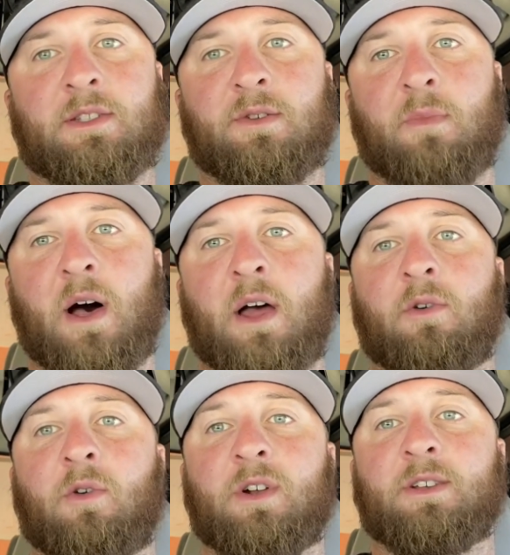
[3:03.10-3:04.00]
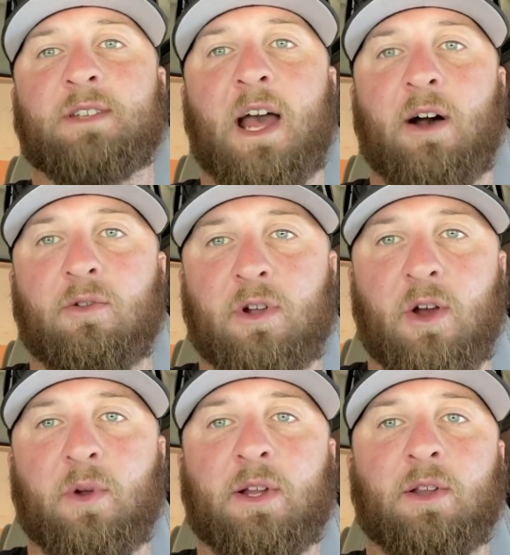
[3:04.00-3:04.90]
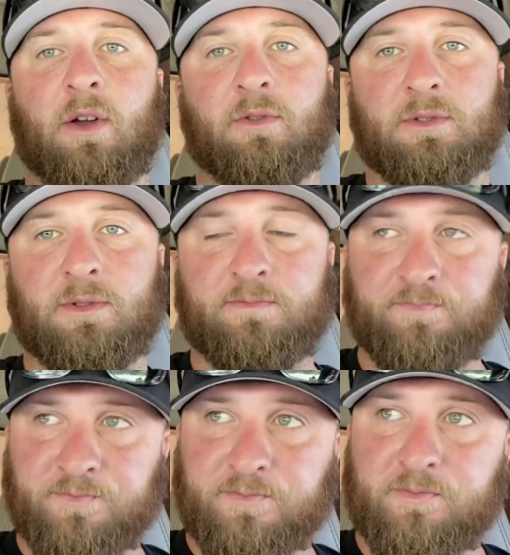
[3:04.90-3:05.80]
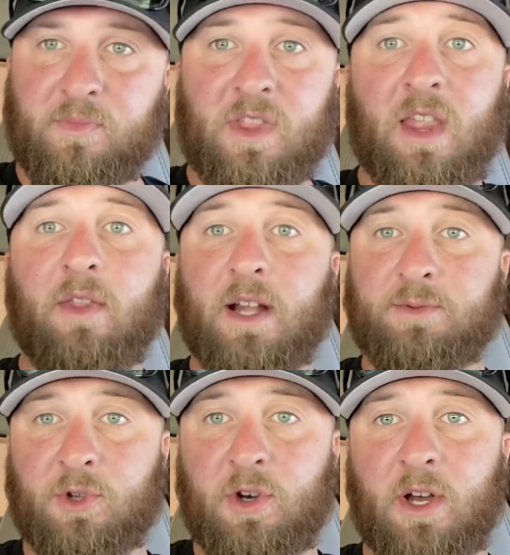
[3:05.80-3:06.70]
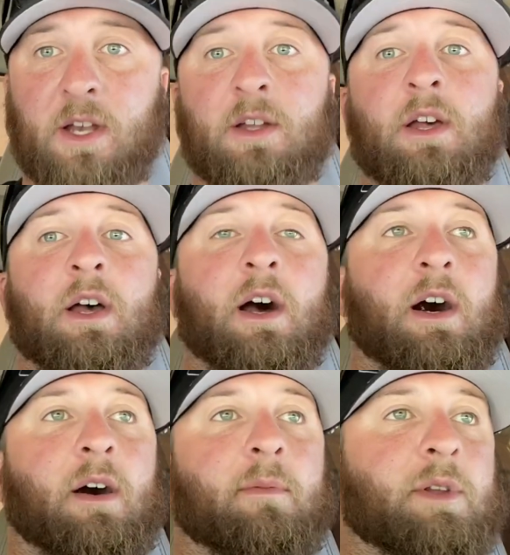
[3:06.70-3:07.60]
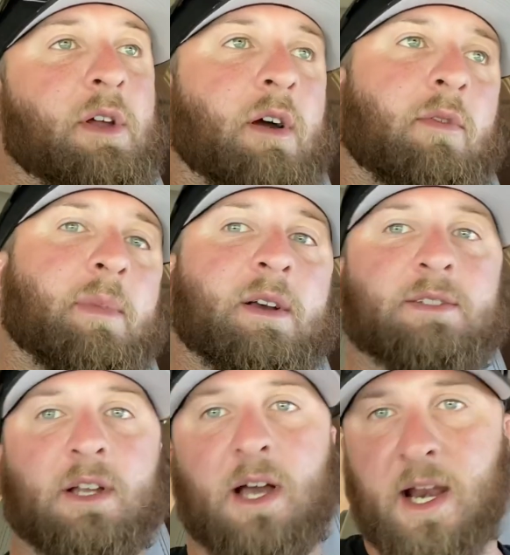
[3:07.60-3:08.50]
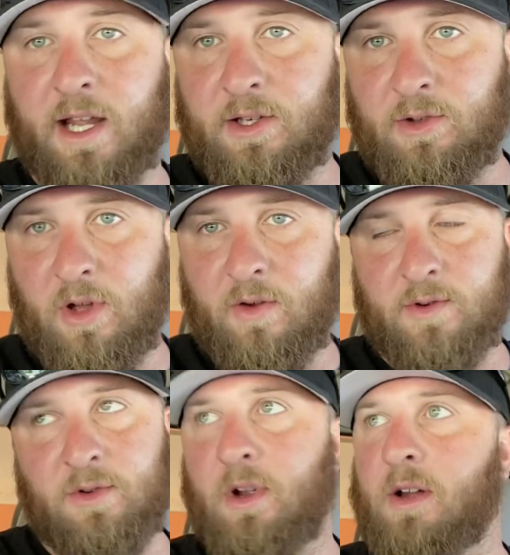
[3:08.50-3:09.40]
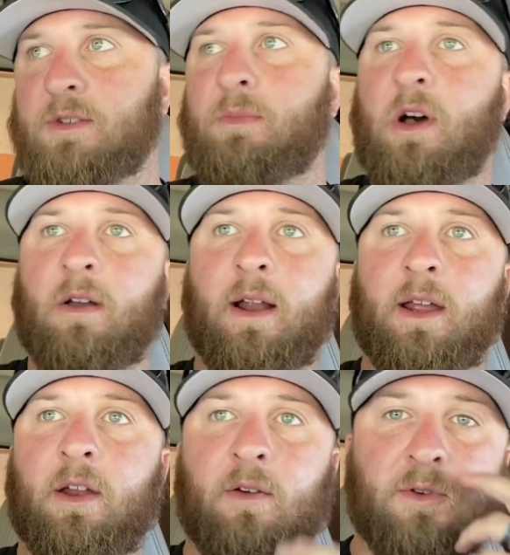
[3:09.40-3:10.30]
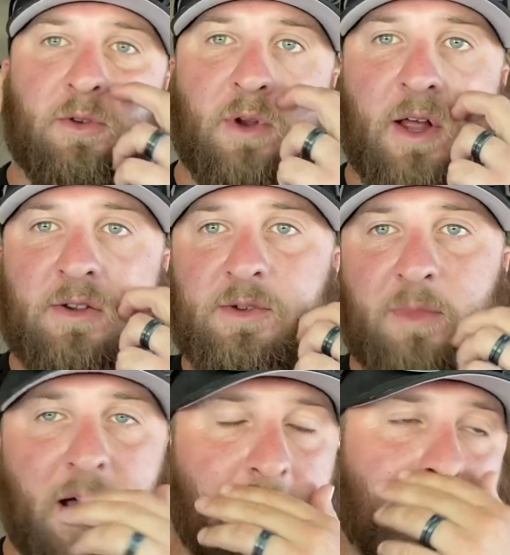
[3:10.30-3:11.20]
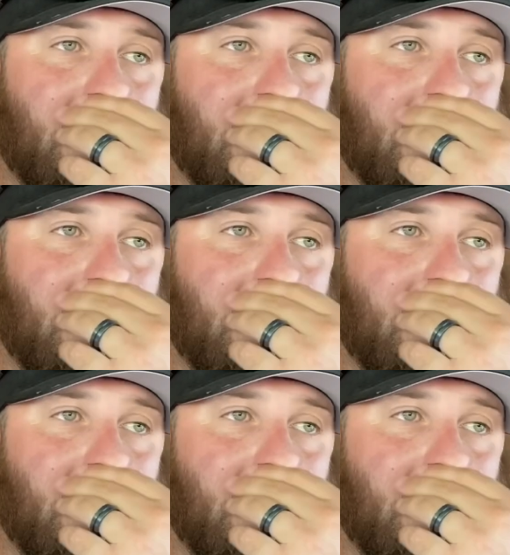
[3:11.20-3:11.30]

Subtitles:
a mile on his outgoing loads. That's good. Everybody's like, gotta get over $2 a mile, gotta get over $2 a mile.